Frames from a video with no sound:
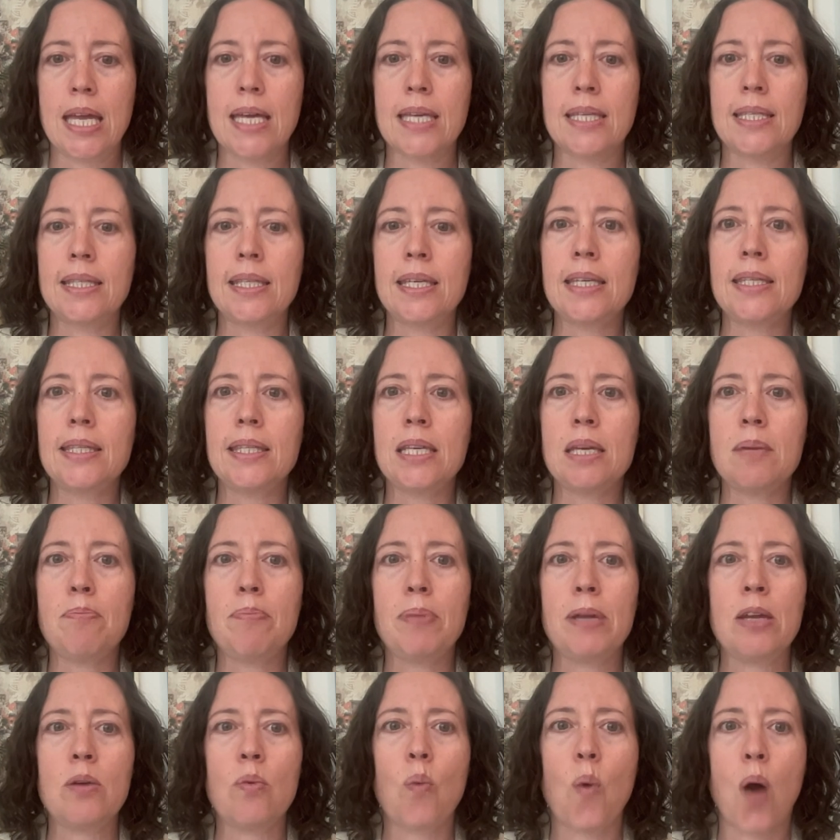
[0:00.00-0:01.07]
CC
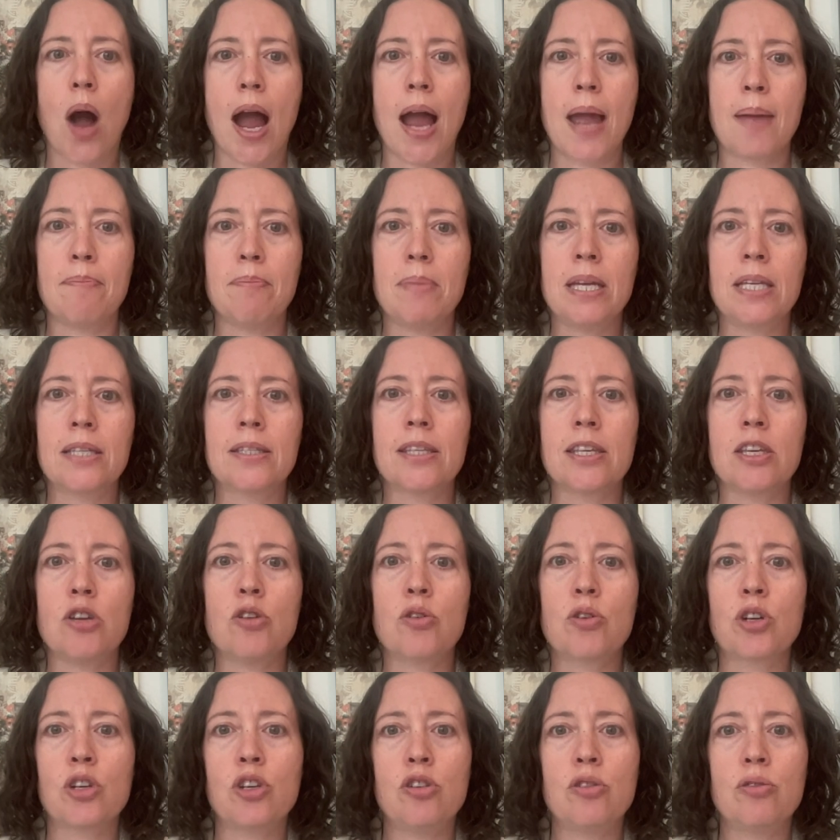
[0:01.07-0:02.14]
BY means that you
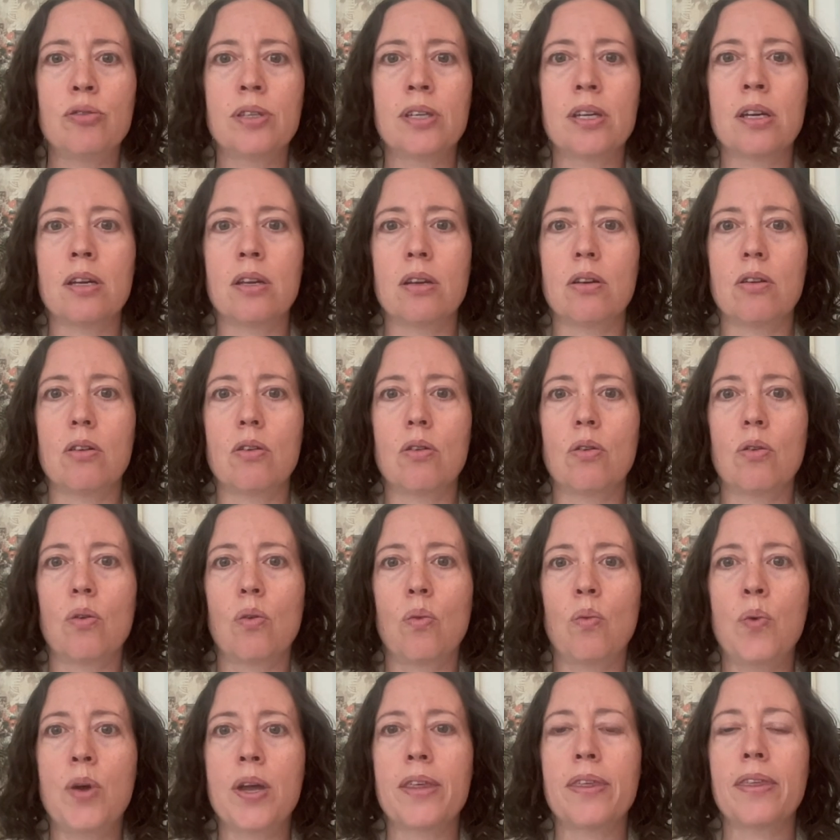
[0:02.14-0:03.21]
can use it
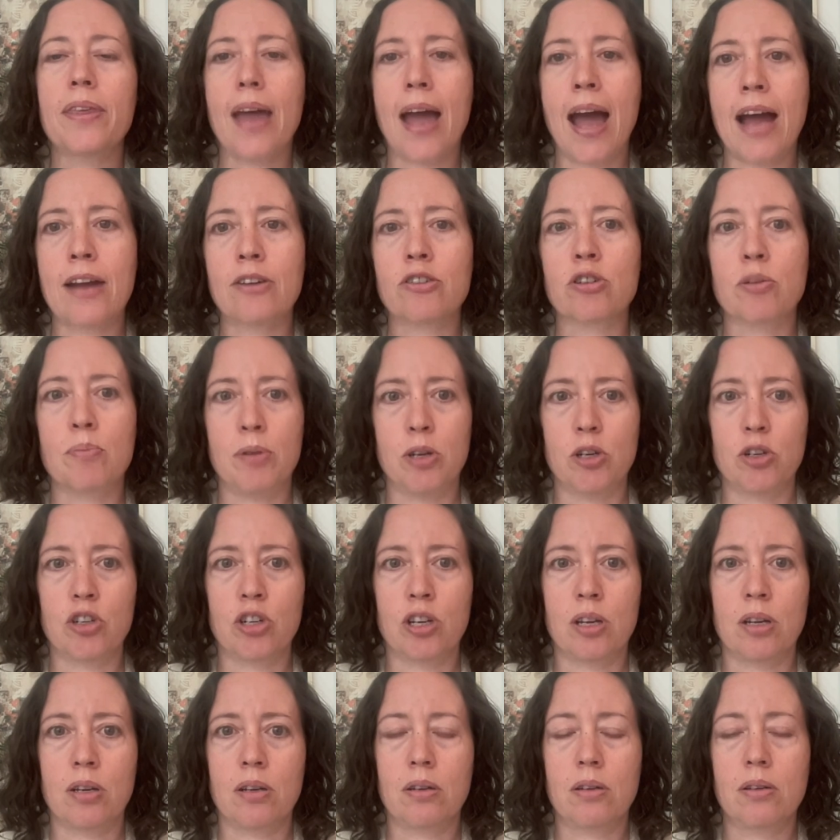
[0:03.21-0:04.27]
with
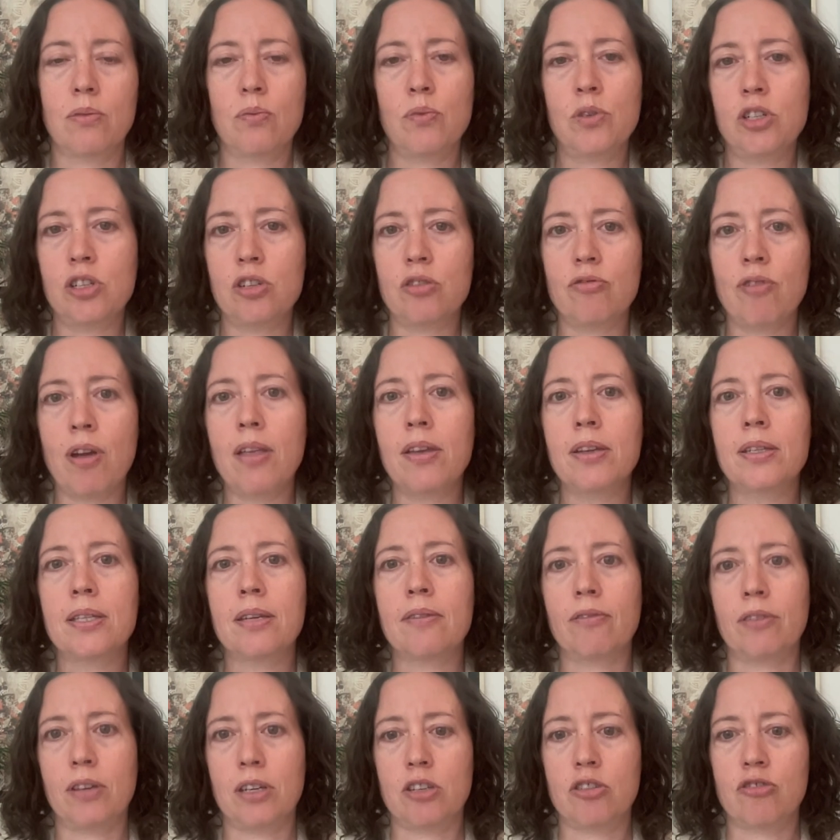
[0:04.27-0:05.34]
attribution, which is
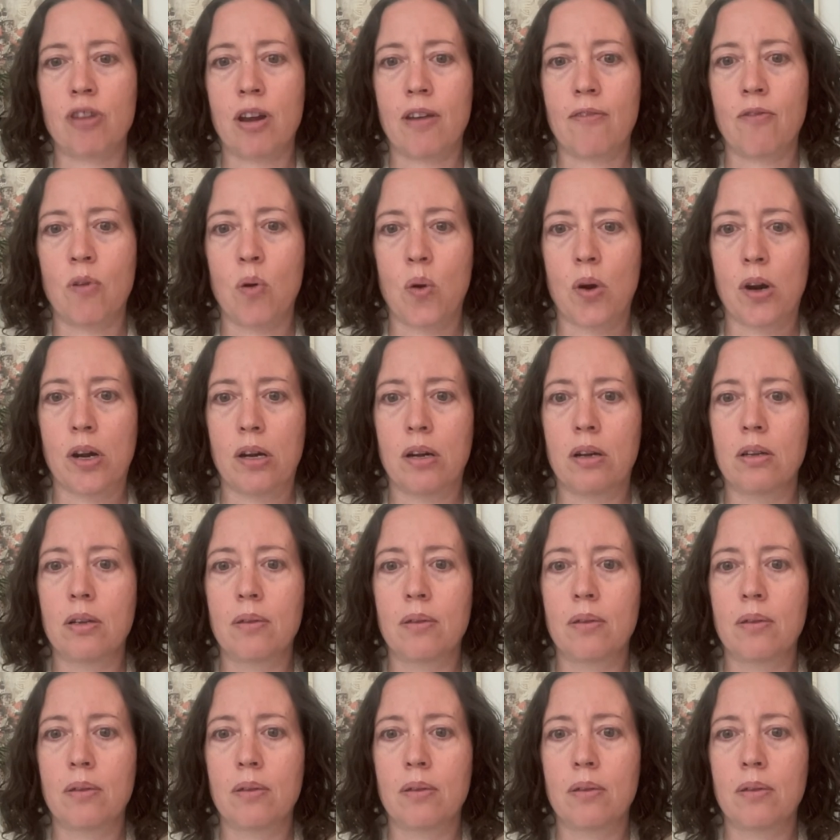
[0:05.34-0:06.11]
relatively straightforward.